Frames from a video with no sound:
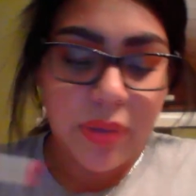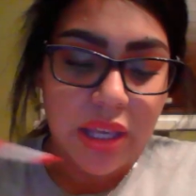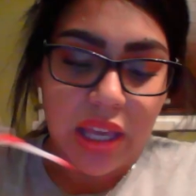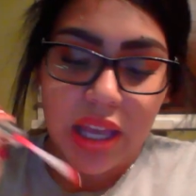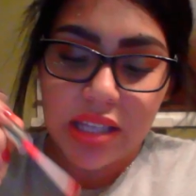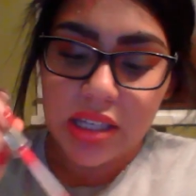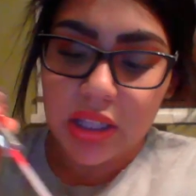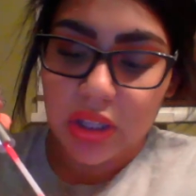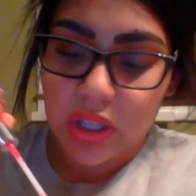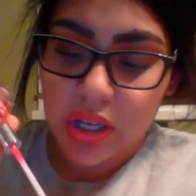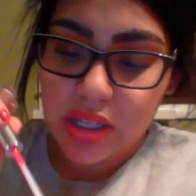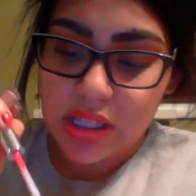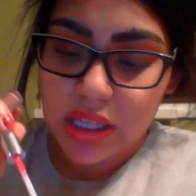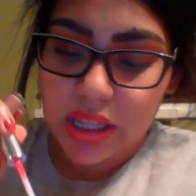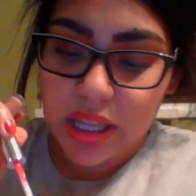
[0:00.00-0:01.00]
pink as it
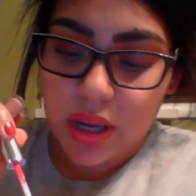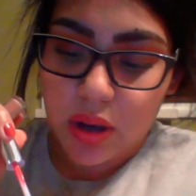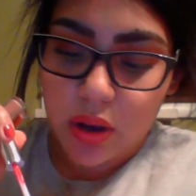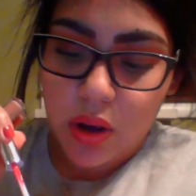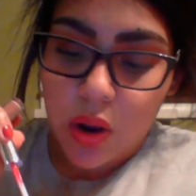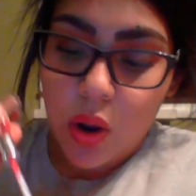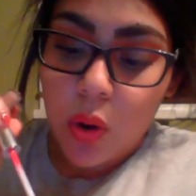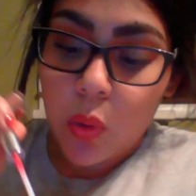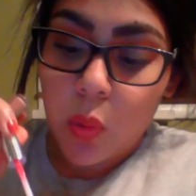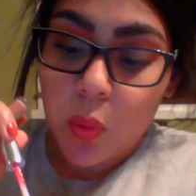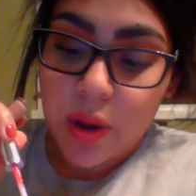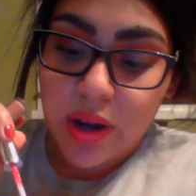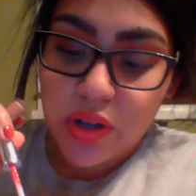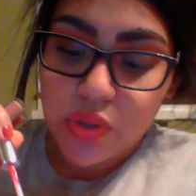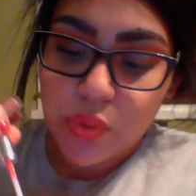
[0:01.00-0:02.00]
looks. It like
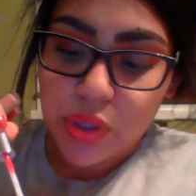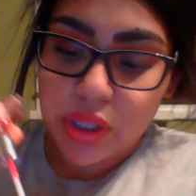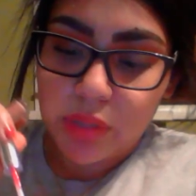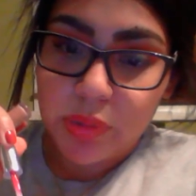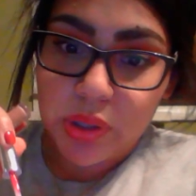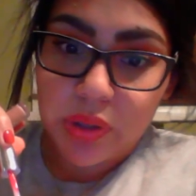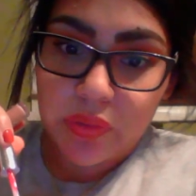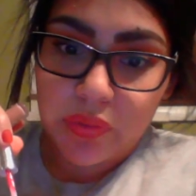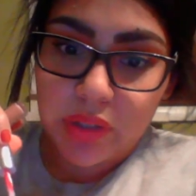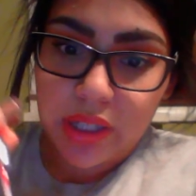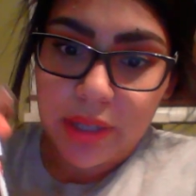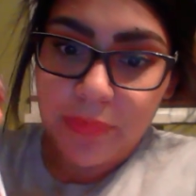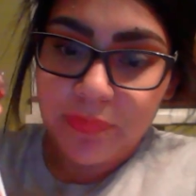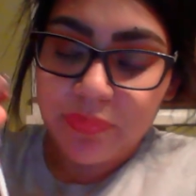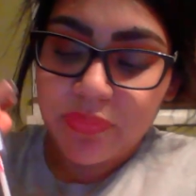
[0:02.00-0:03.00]
wears really
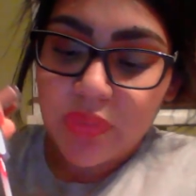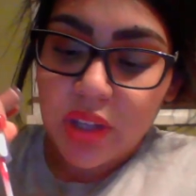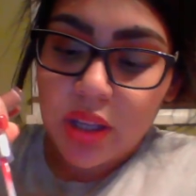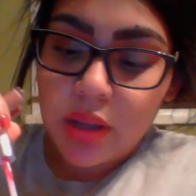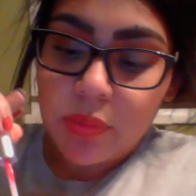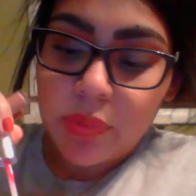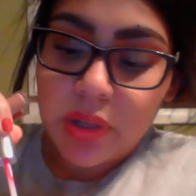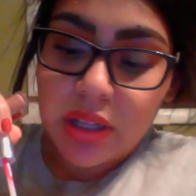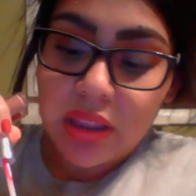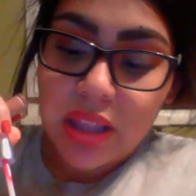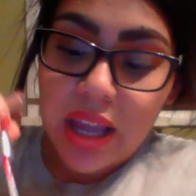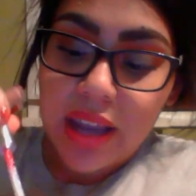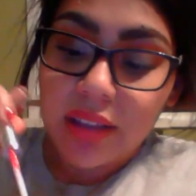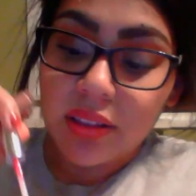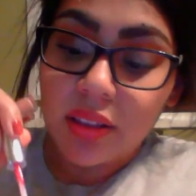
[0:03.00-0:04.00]
beautifully, but
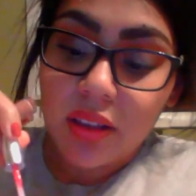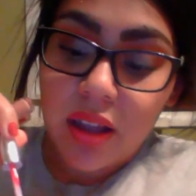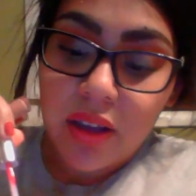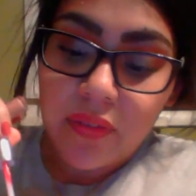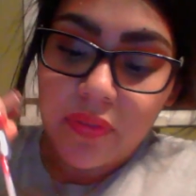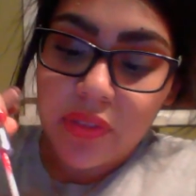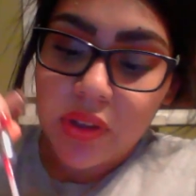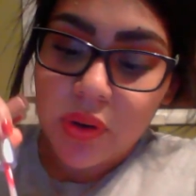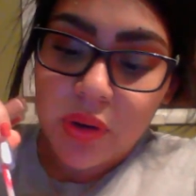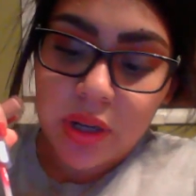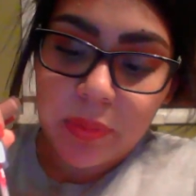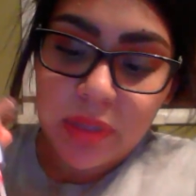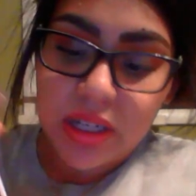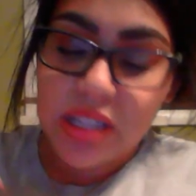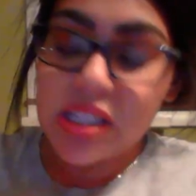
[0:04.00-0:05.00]
I love the
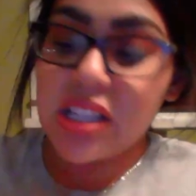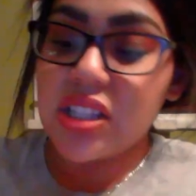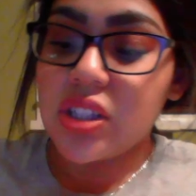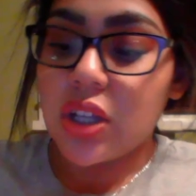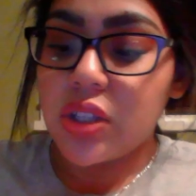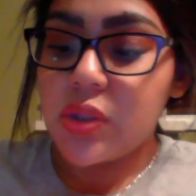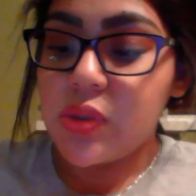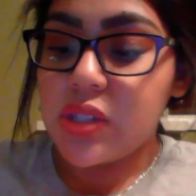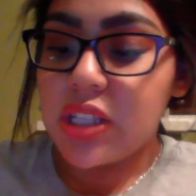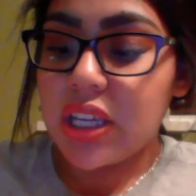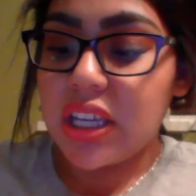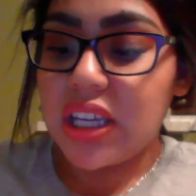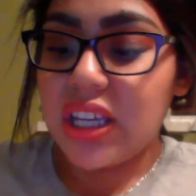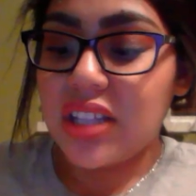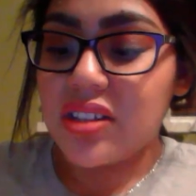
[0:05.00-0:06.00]
creaminess. It's not too
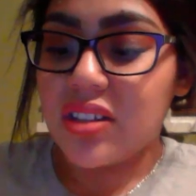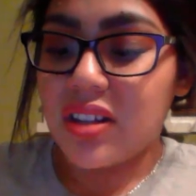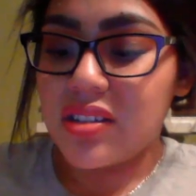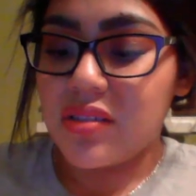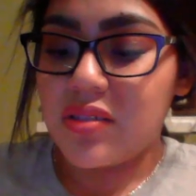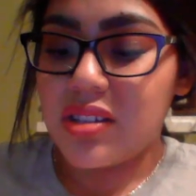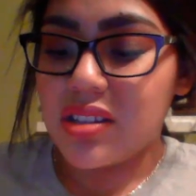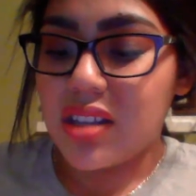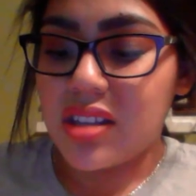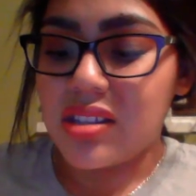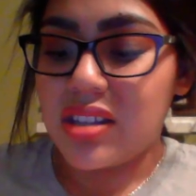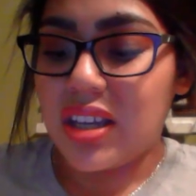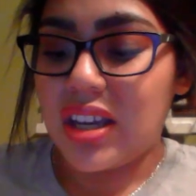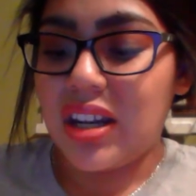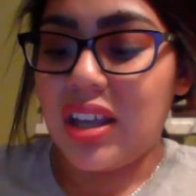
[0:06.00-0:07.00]
sticky. It's not too
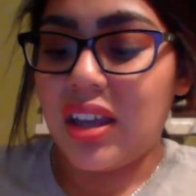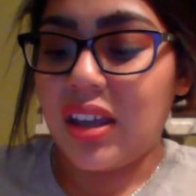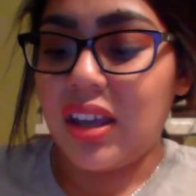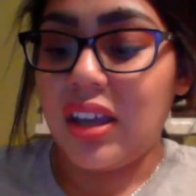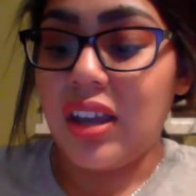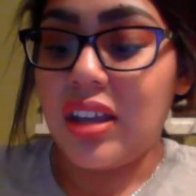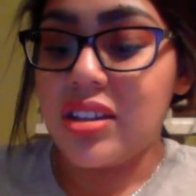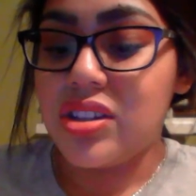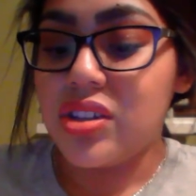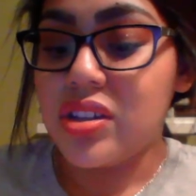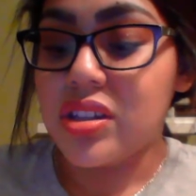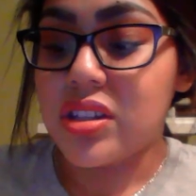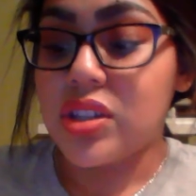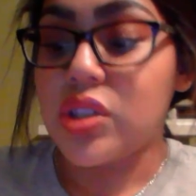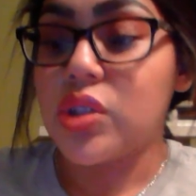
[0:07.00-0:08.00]
disgusting and icky. It's
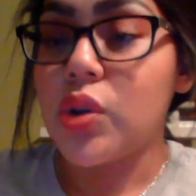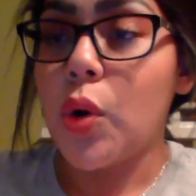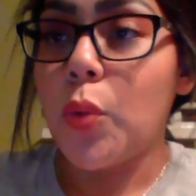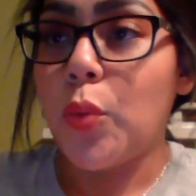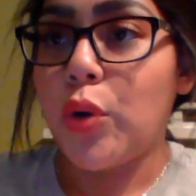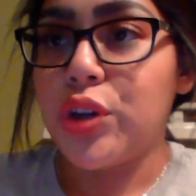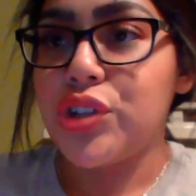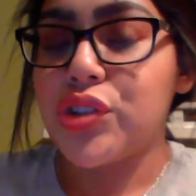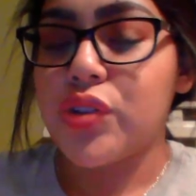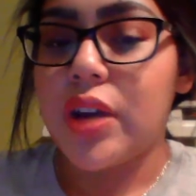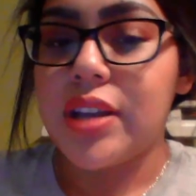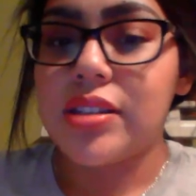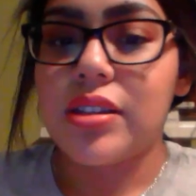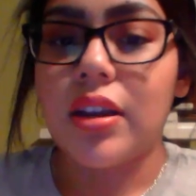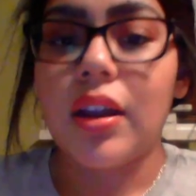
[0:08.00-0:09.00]
just so
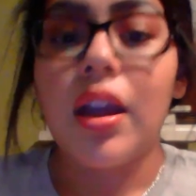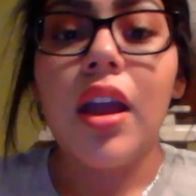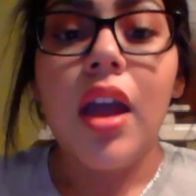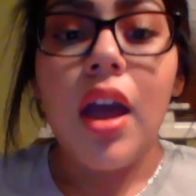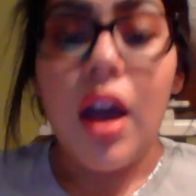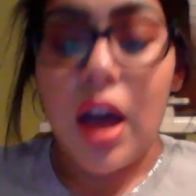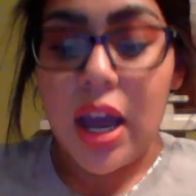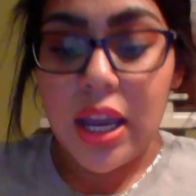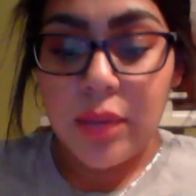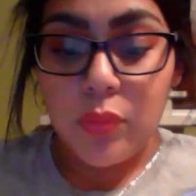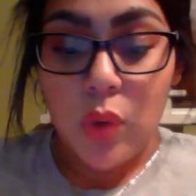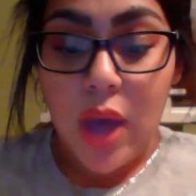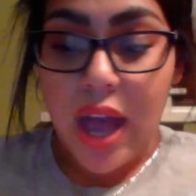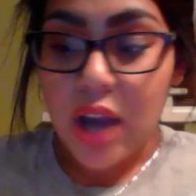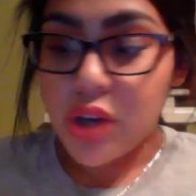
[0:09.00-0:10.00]
moisturizing. I'm
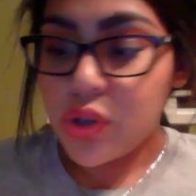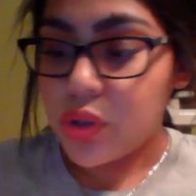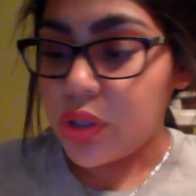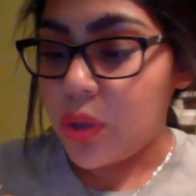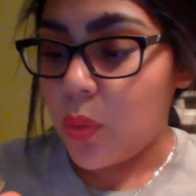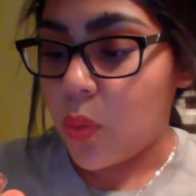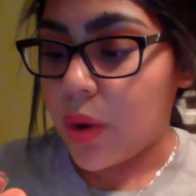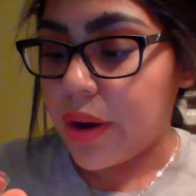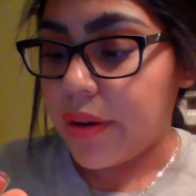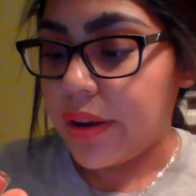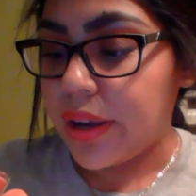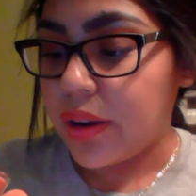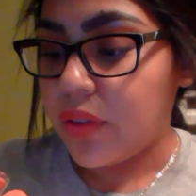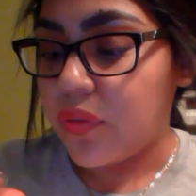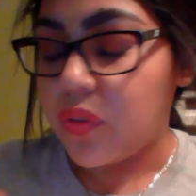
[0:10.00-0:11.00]
actually
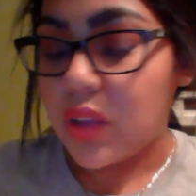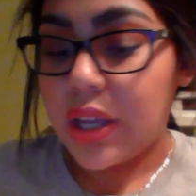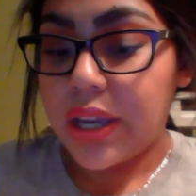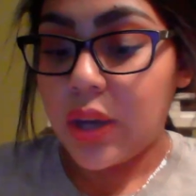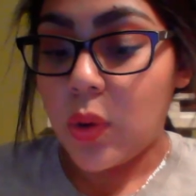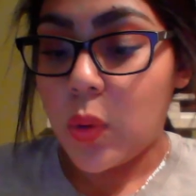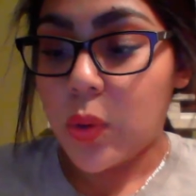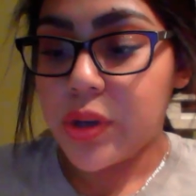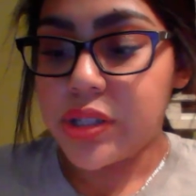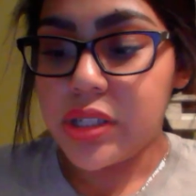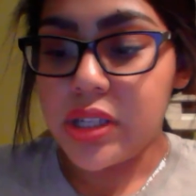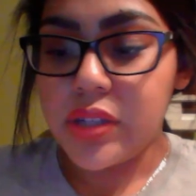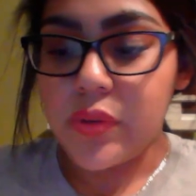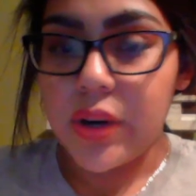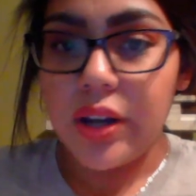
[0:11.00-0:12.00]
wearing Flying
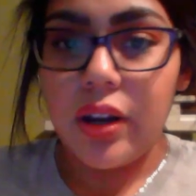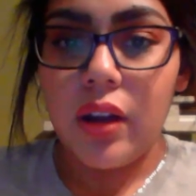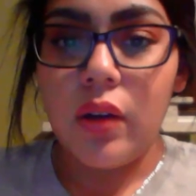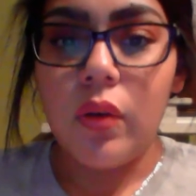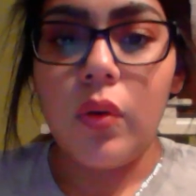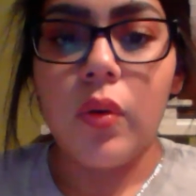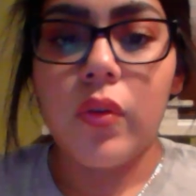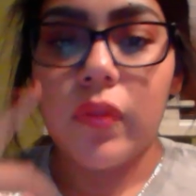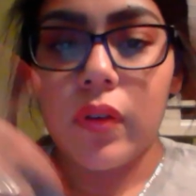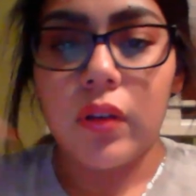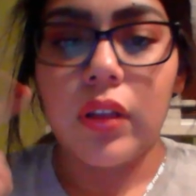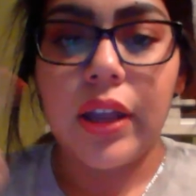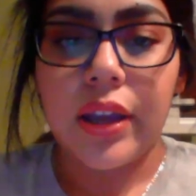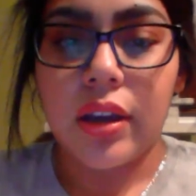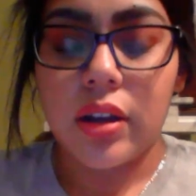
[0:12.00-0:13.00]
Horses right now over
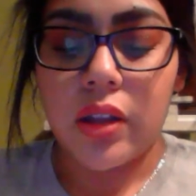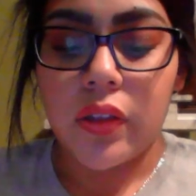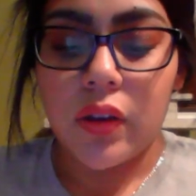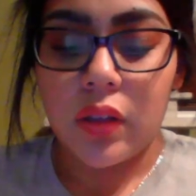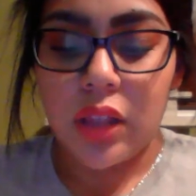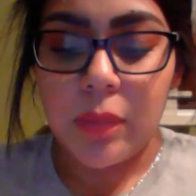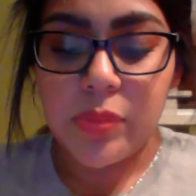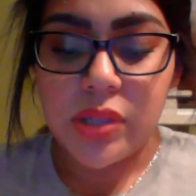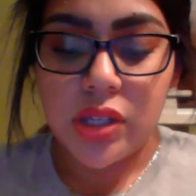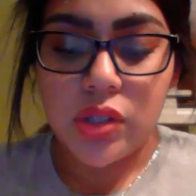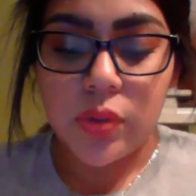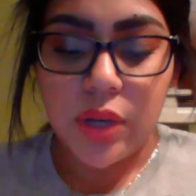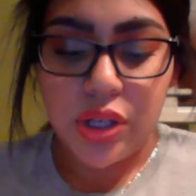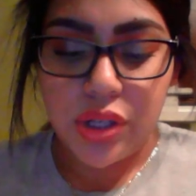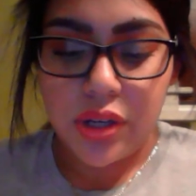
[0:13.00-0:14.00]
like another lip
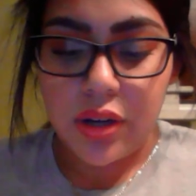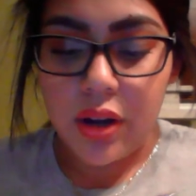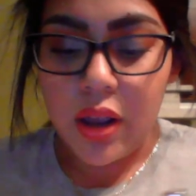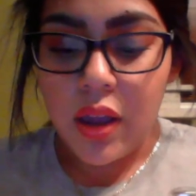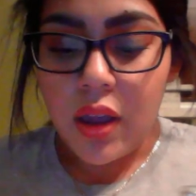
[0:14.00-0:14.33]
situation,